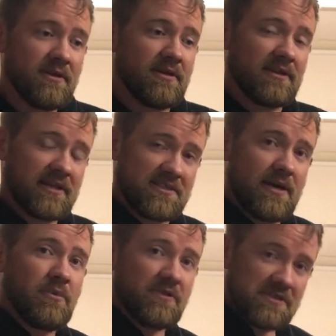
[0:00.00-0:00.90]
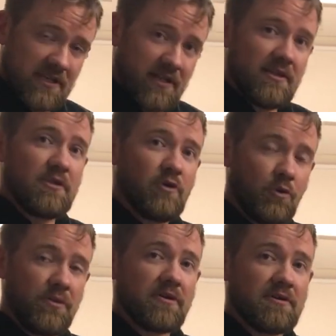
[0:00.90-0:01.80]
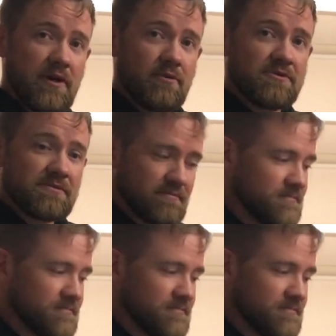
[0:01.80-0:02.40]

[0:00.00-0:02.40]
and that tap on the side that you open and close.